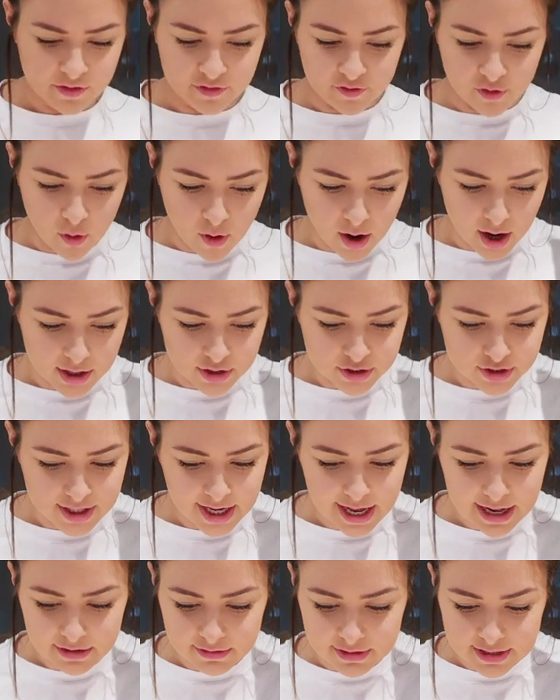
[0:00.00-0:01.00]
400
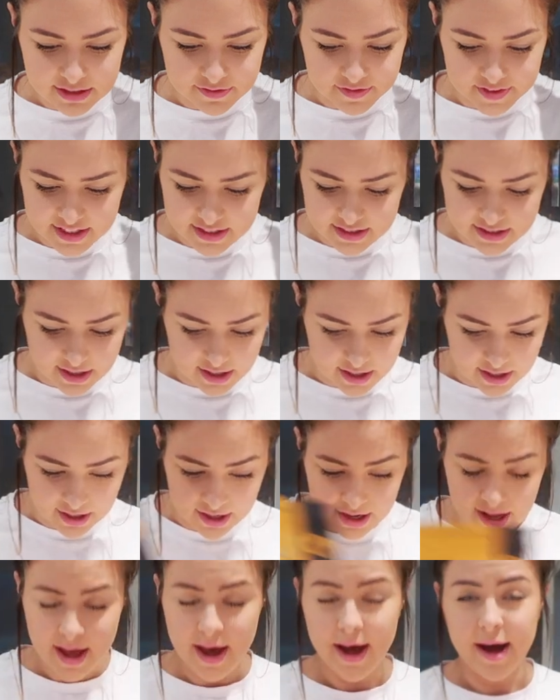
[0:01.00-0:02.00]
calories for
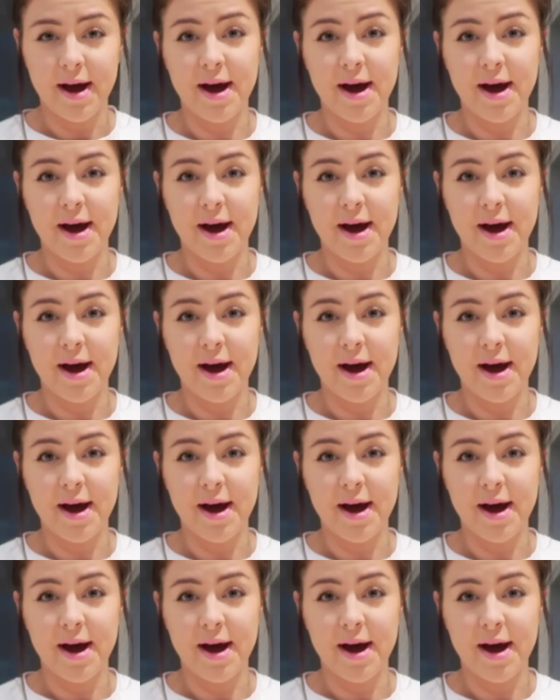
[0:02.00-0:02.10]
dessert.